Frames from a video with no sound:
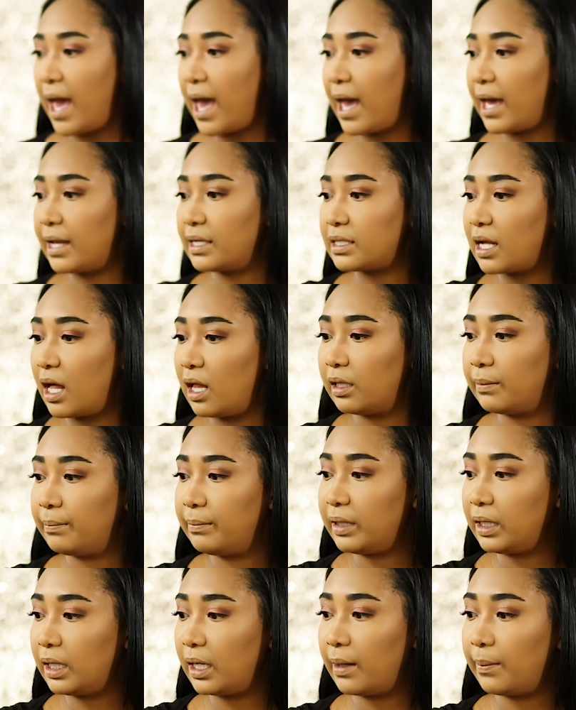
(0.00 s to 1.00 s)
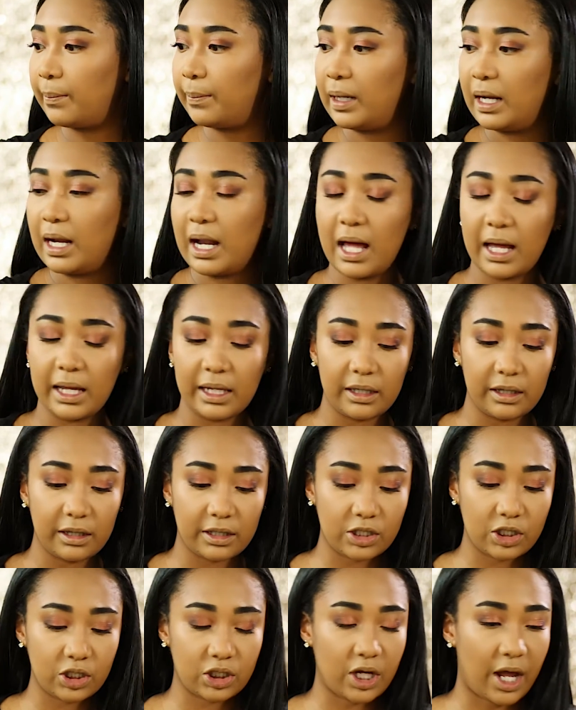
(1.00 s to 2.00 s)
and I'll be applying the
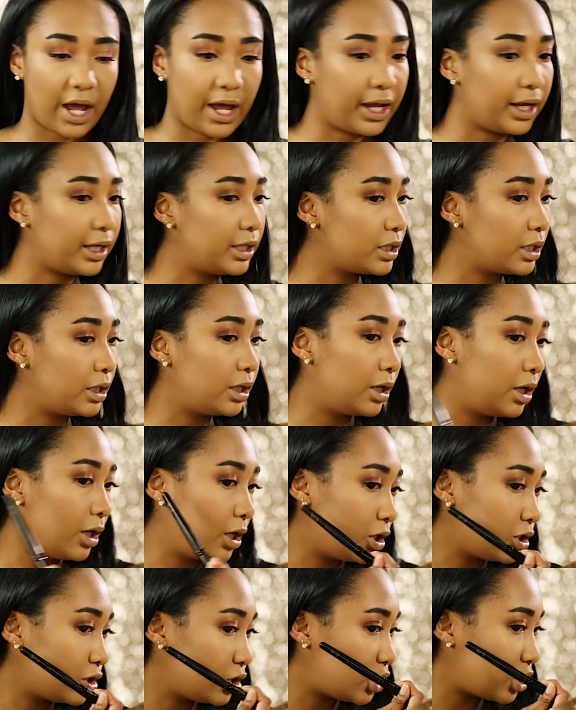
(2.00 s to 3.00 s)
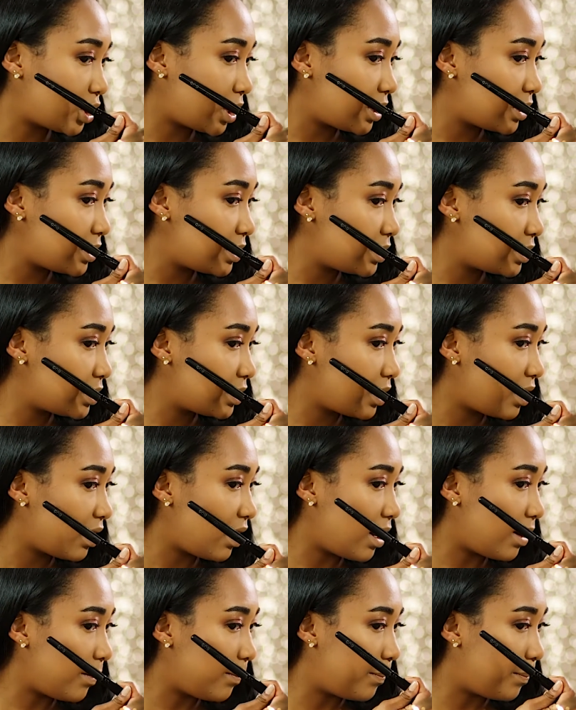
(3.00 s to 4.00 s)
shade just
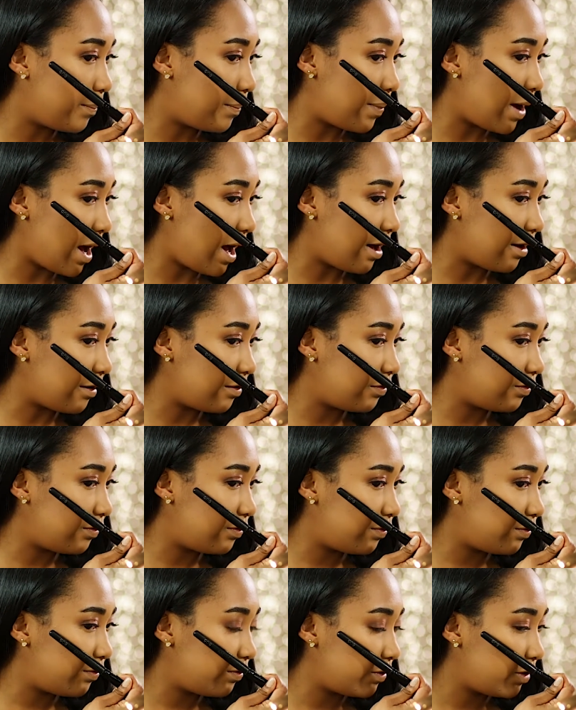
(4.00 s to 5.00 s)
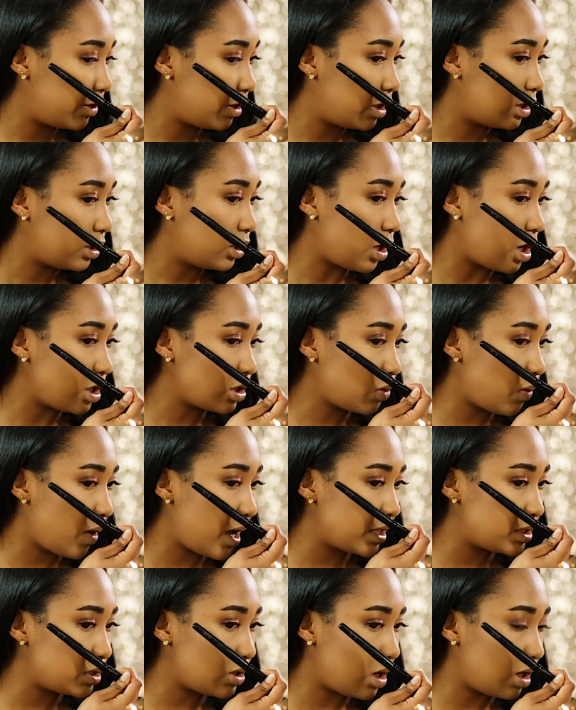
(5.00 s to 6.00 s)
above, not
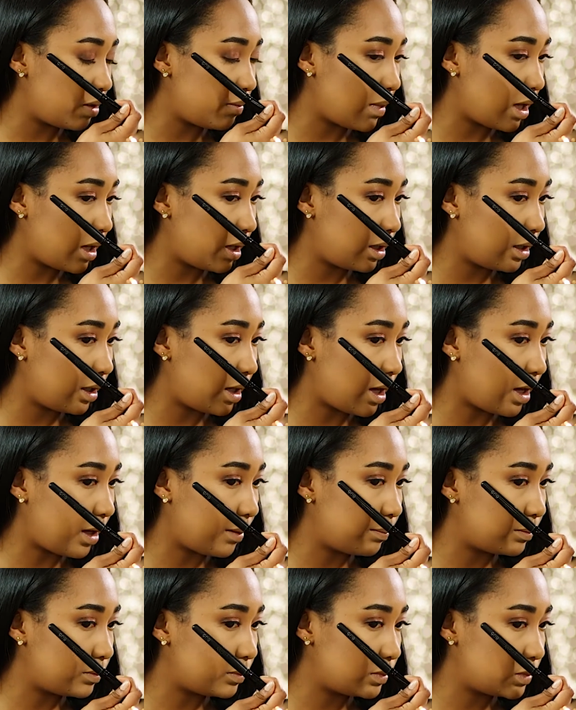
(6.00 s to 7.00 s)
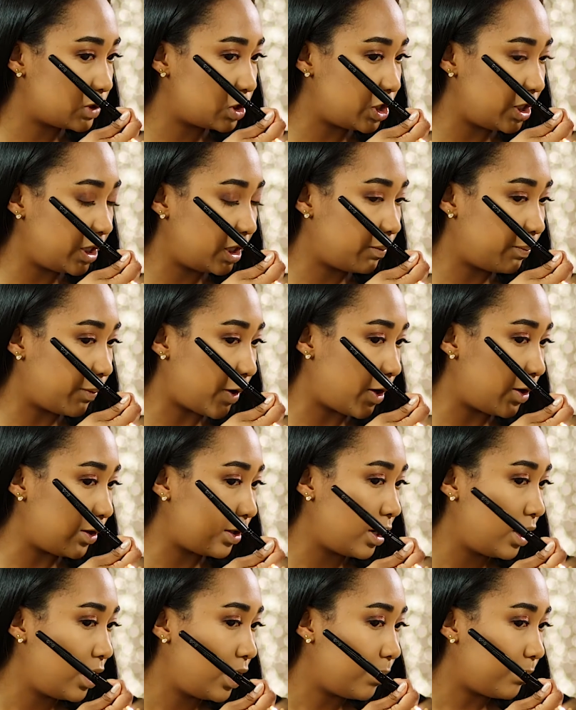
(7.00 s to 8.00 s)
quite on my cheekbone,
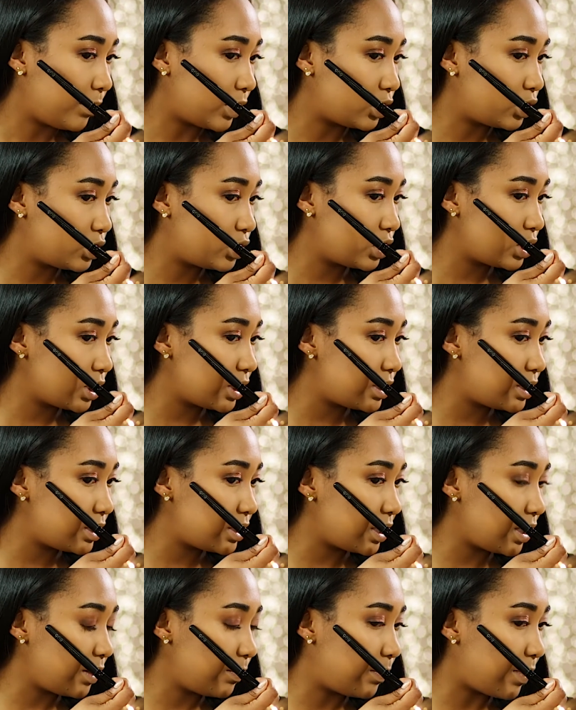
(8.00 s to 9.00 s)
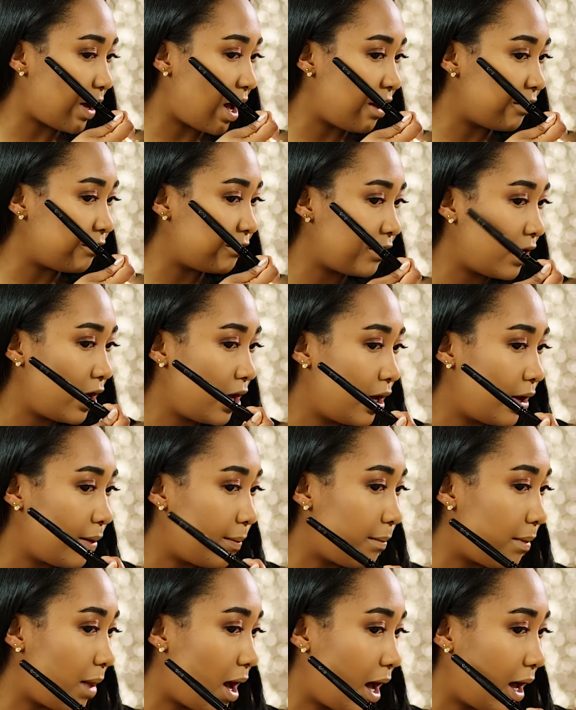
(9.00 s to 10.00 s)
but just above
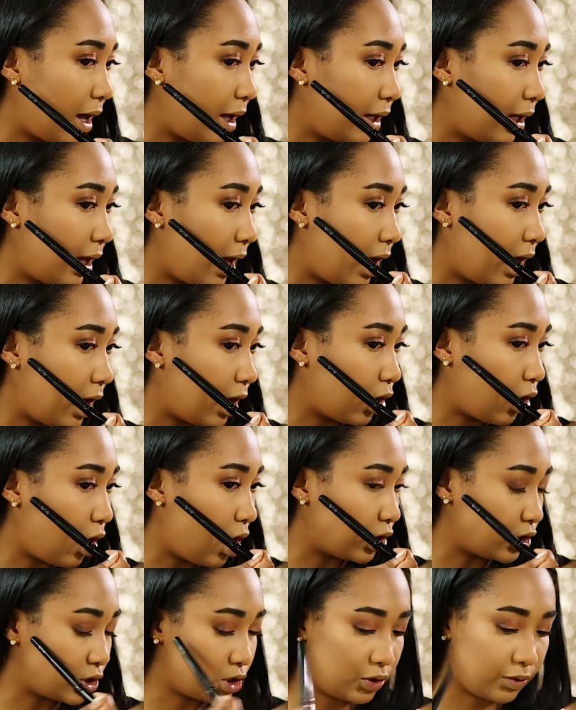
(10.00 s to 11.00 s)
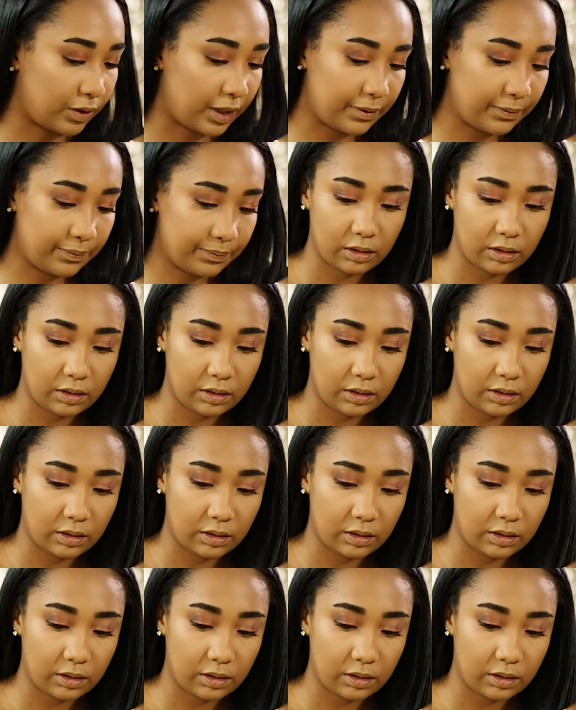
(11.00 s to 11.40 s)
my contour.